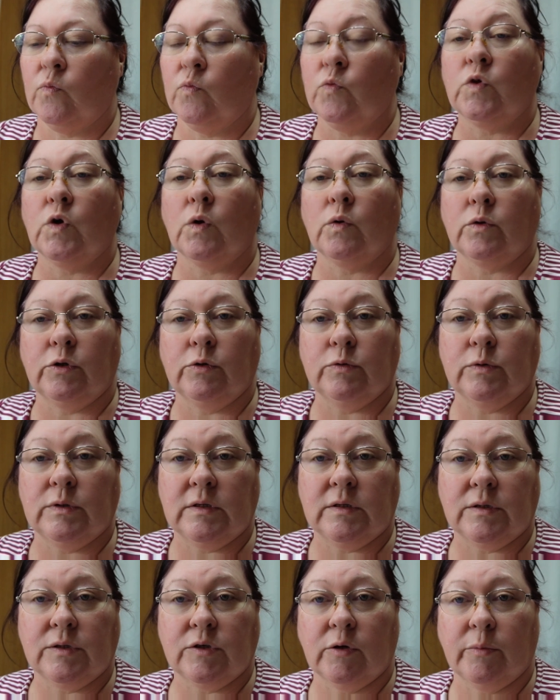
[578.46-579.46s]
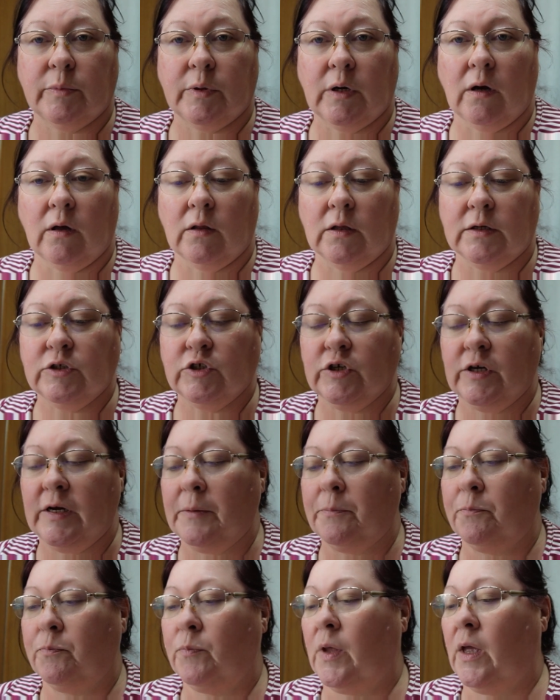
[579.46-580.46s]
don't use this terminology,
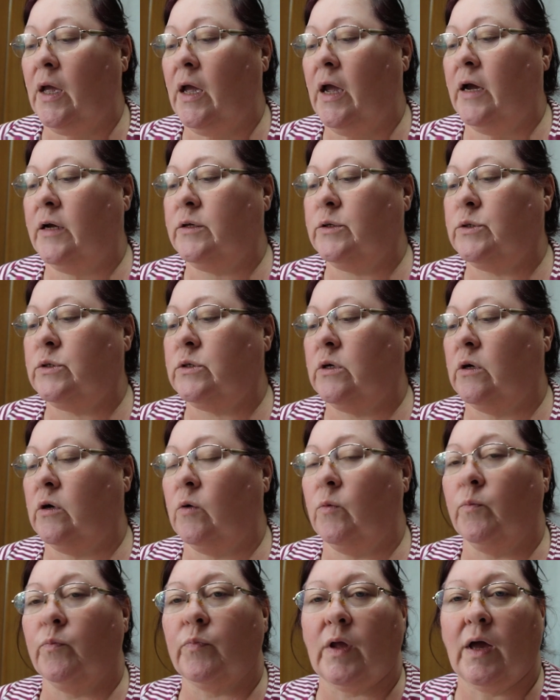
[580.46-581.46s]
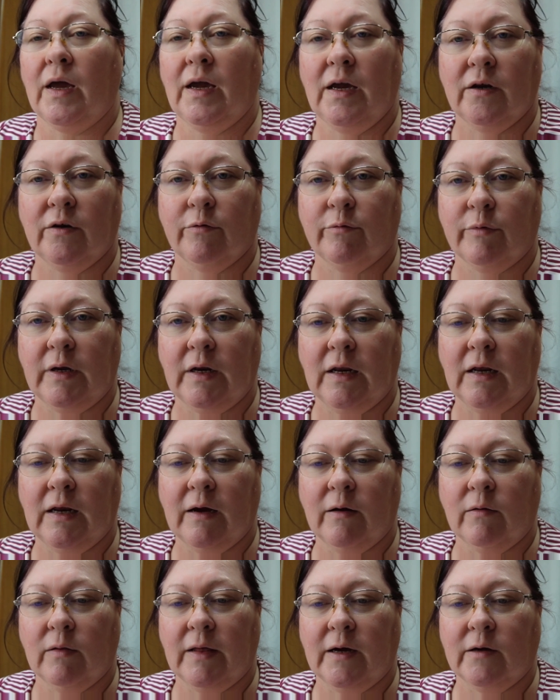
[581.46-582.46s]
and so I had to read it
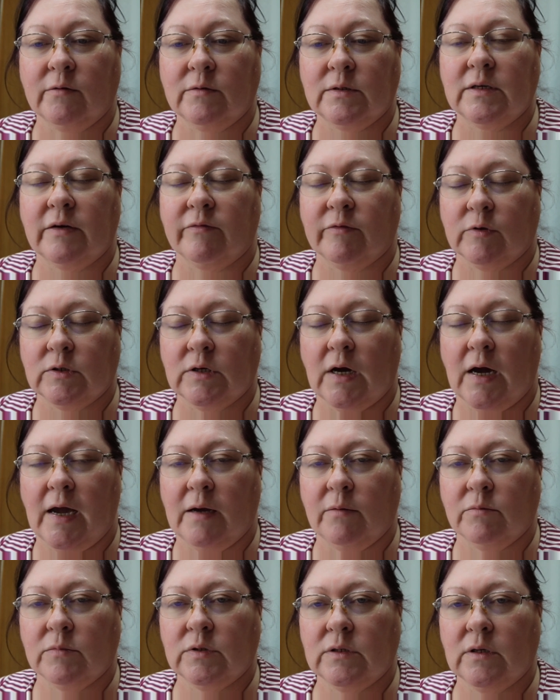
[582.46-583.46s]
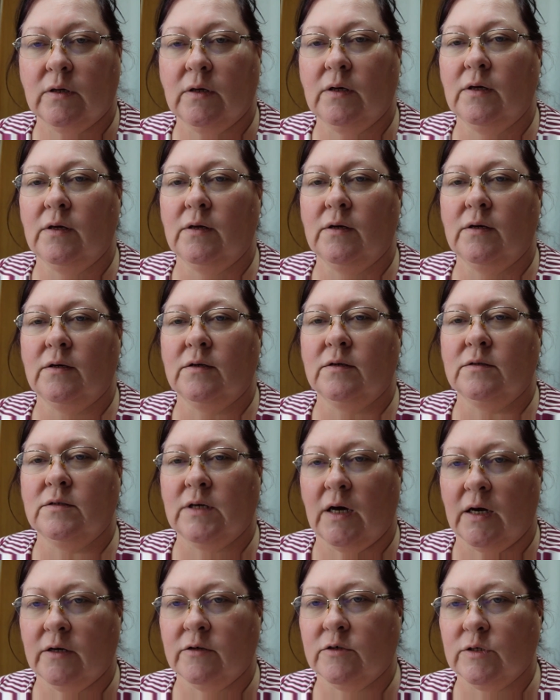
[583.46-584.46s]
out loud several times
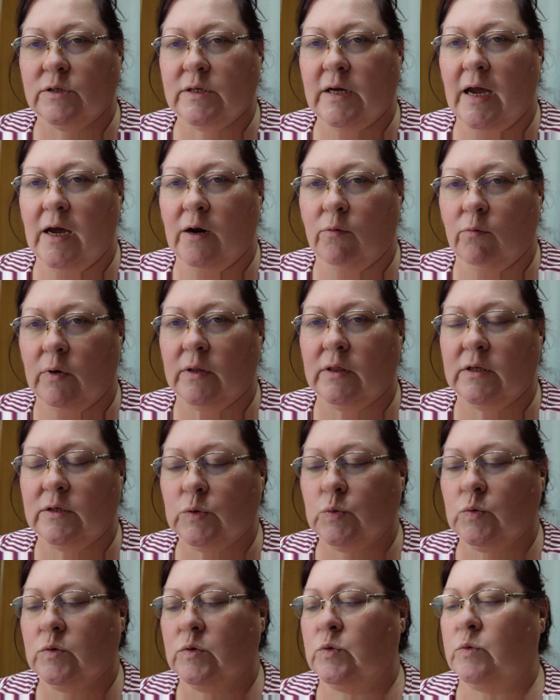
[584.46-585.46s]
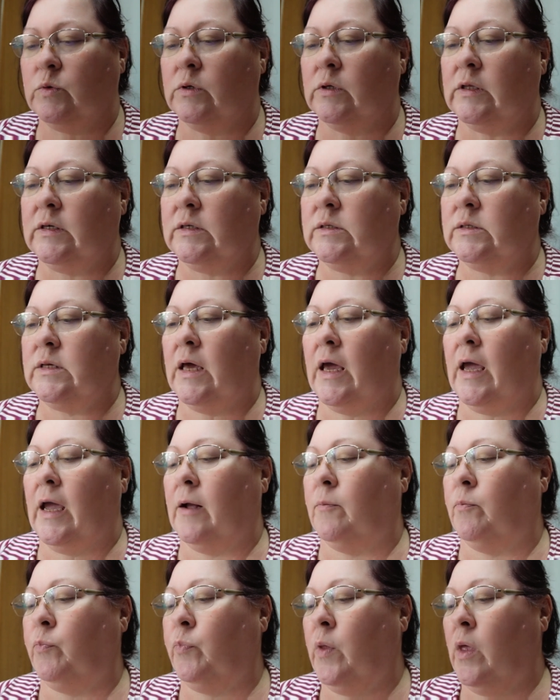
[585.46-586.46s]
to understand what this was really saying,
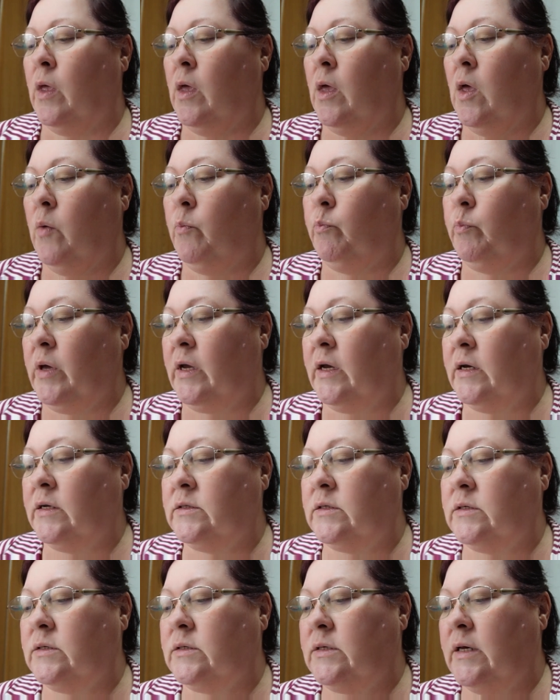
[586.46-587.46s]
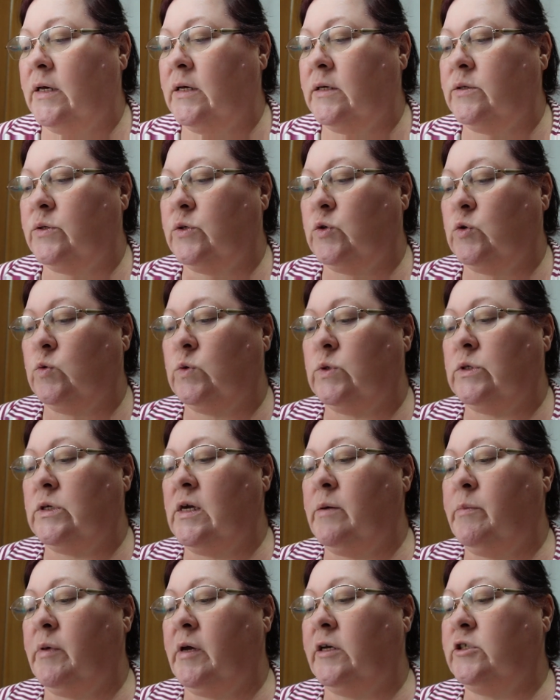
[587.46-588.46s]
because it says to
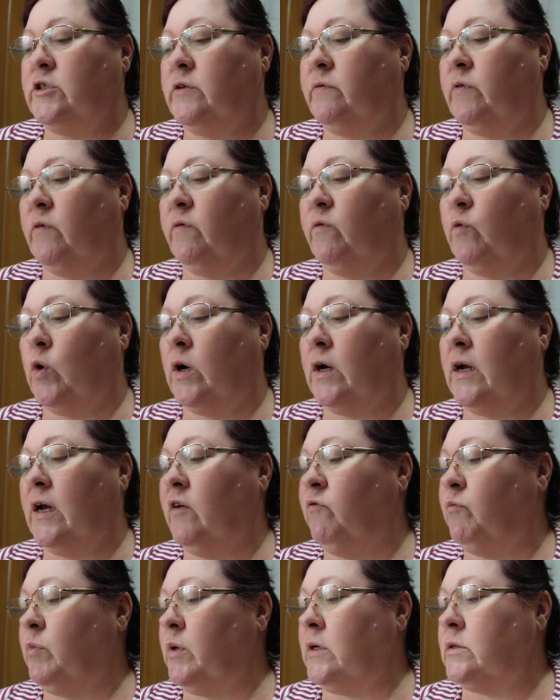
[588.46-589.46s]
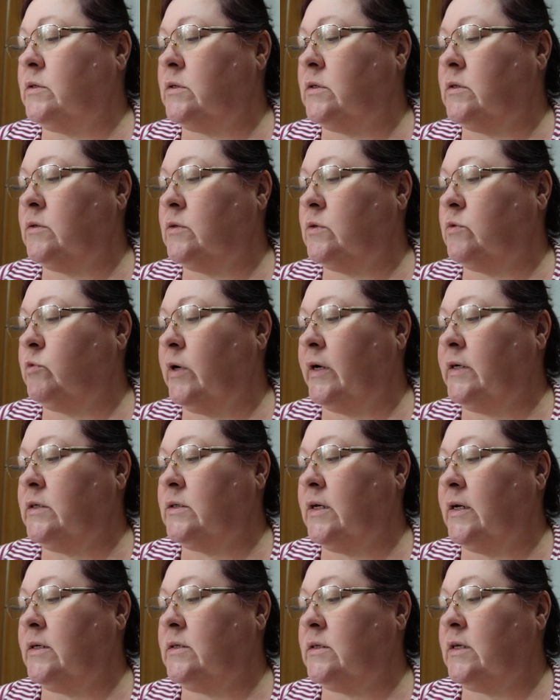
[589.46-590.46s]
seam each of the 4 cuff pieces right
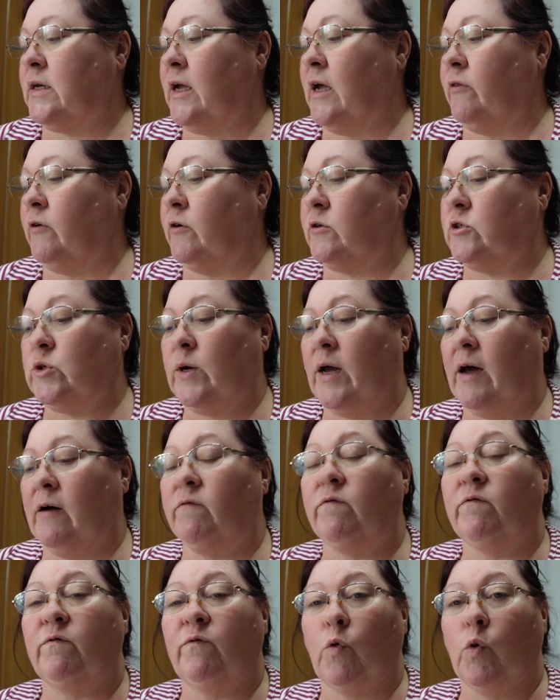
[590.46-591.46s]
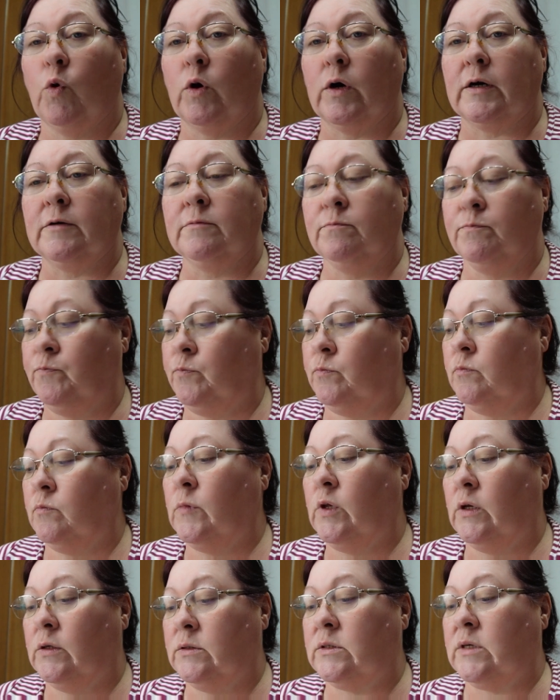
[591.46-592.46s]
sides together to have 4
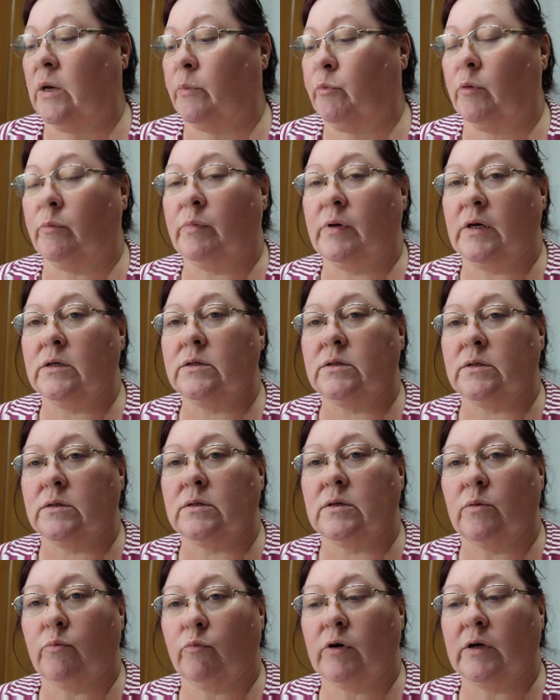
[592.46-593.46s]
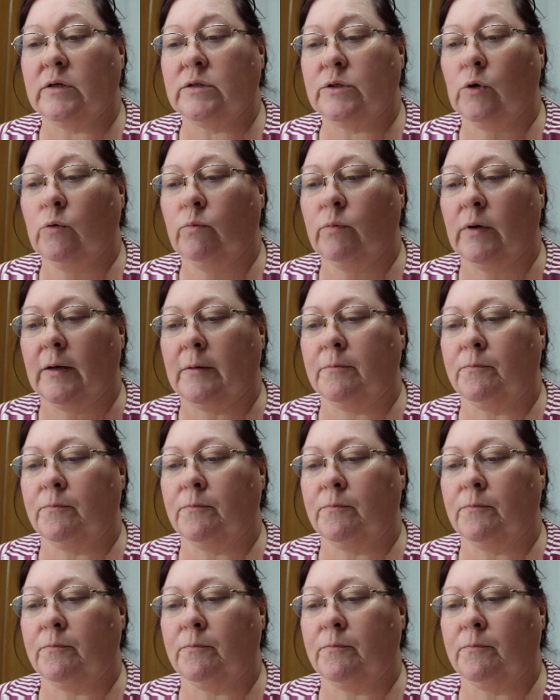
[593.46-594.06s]
separate pieces and press open.